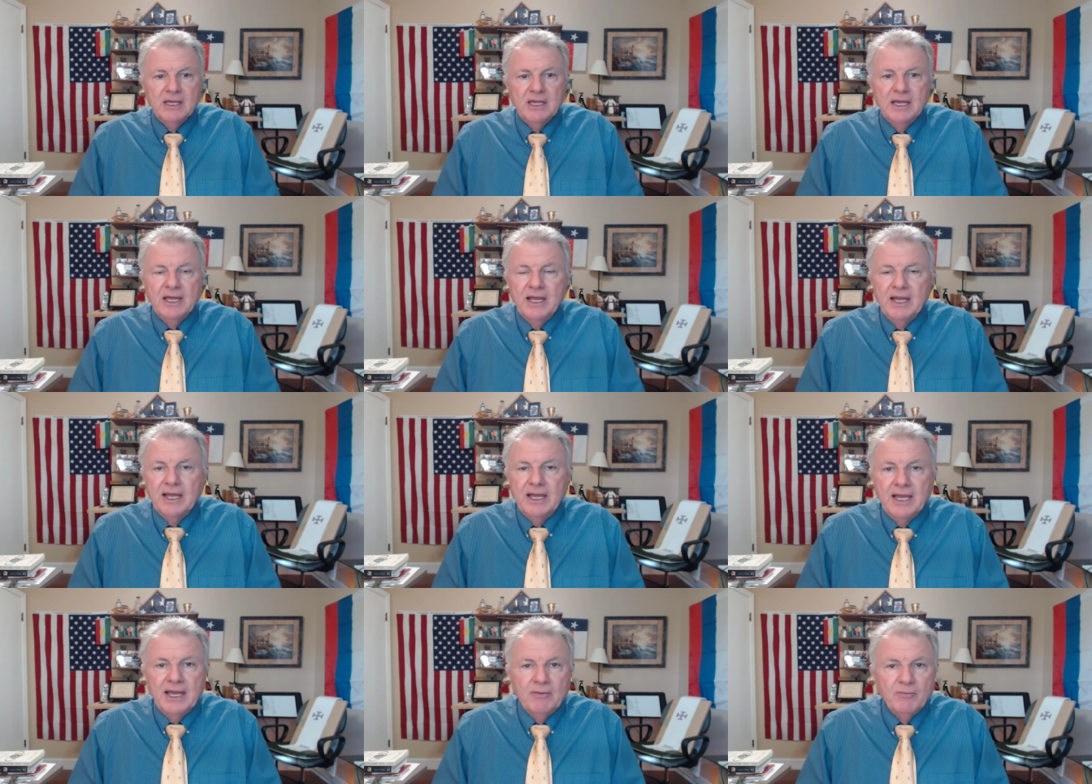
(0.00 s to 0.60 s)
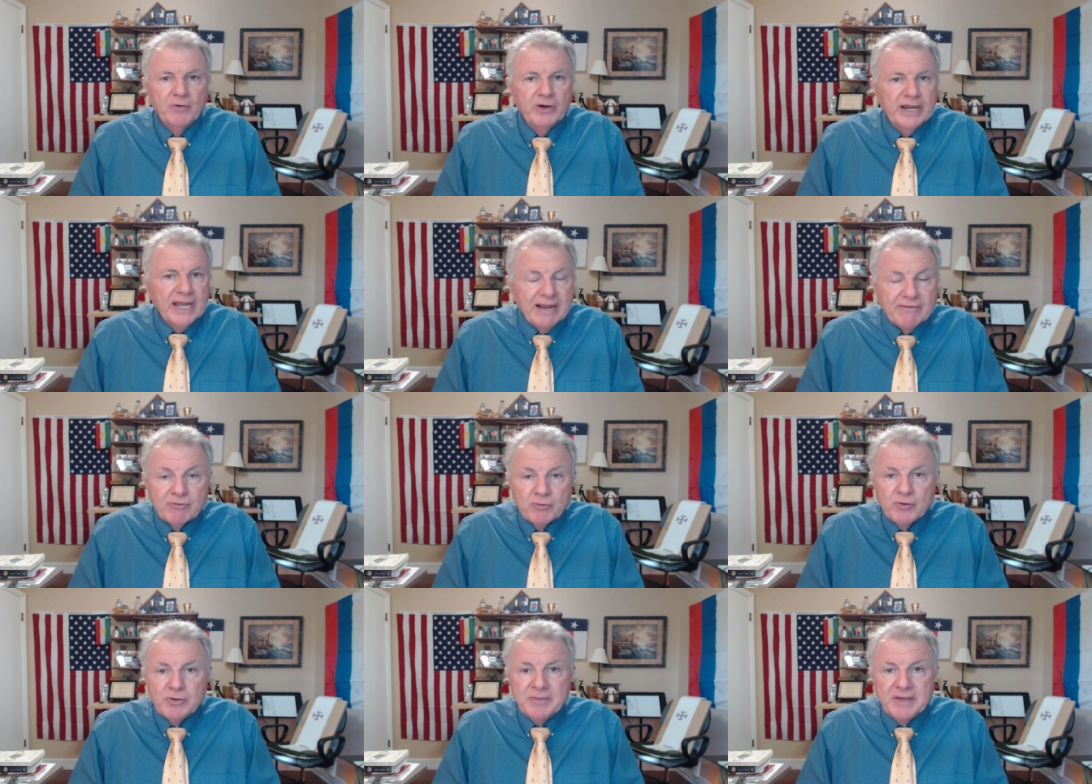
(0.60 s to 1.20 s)
And
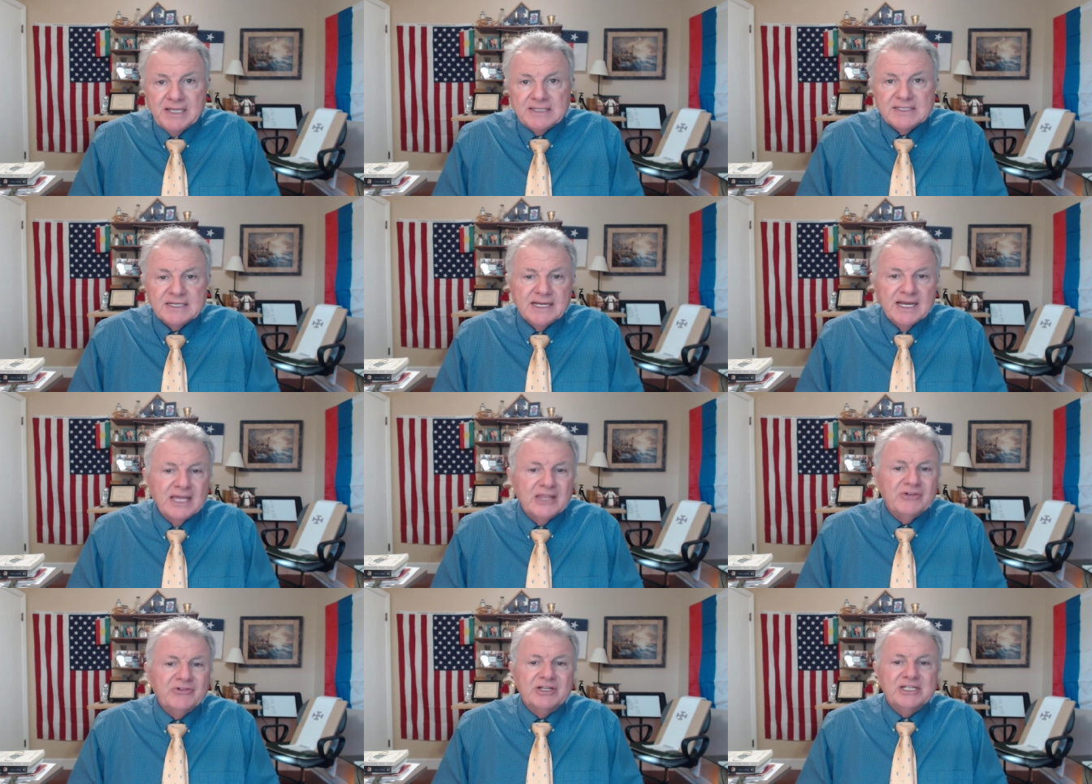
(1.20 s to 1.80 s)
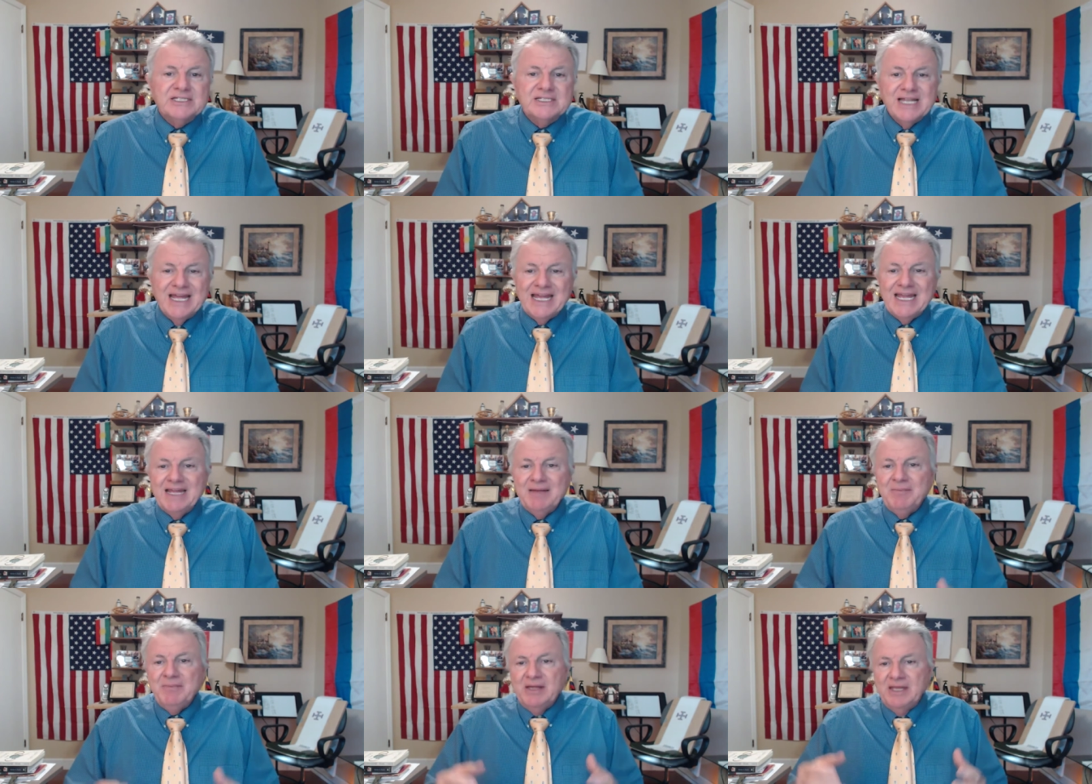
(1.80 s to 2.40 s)
whenever we meet together in His
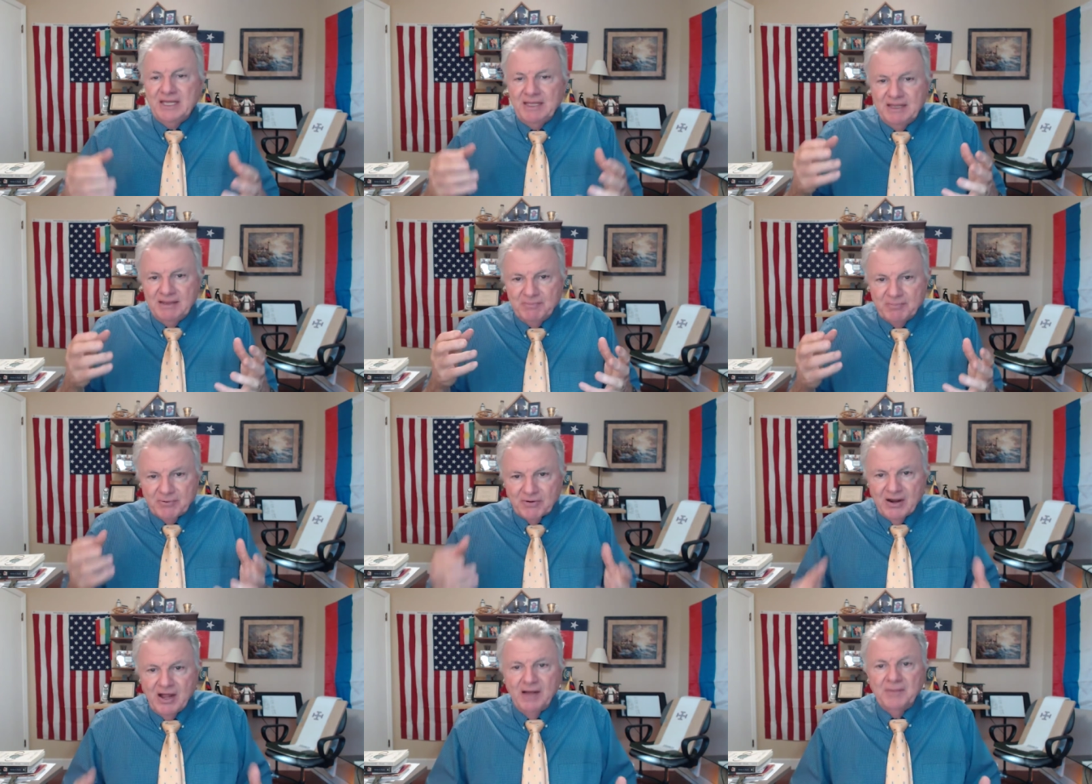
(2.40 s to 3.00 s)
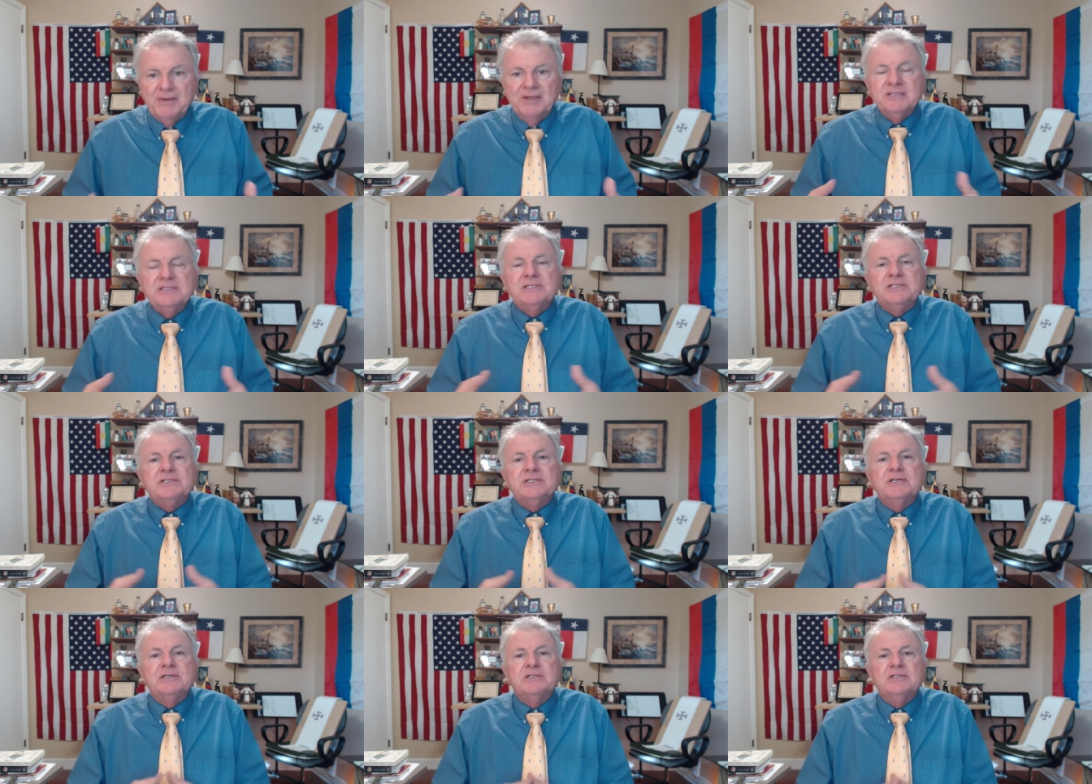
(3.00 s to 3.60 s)
name, He
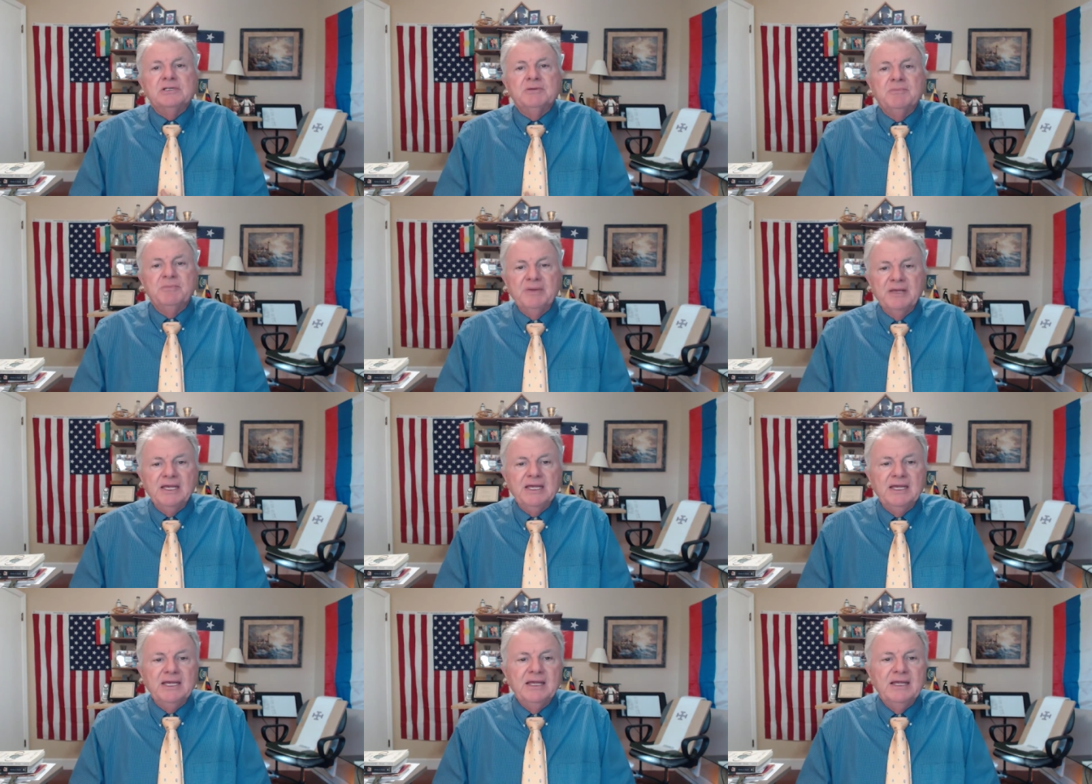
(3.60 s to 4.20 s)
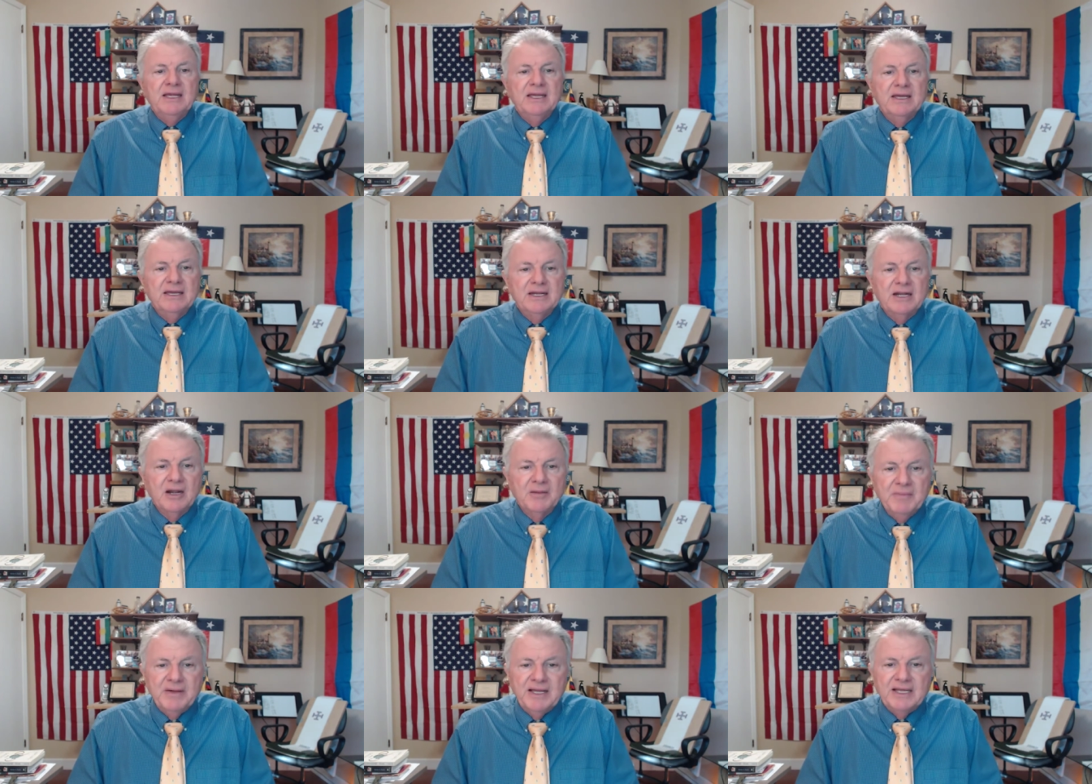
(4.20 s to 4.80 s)
promised to be in
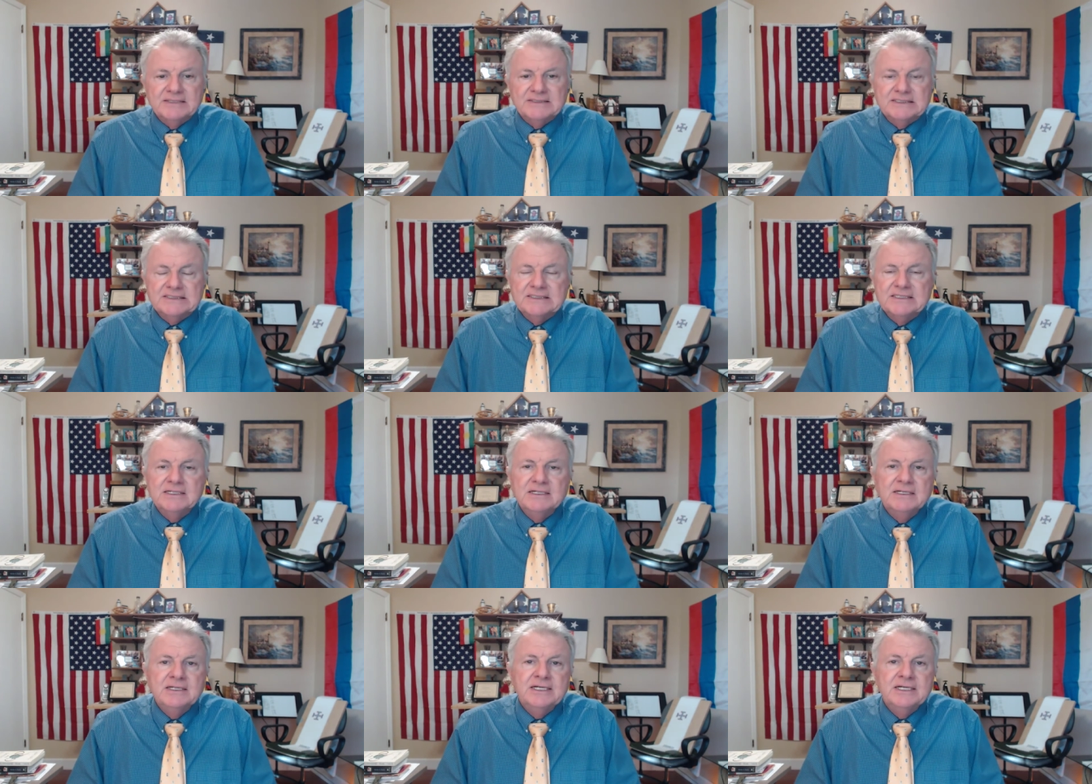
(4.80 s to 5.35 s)
our midst.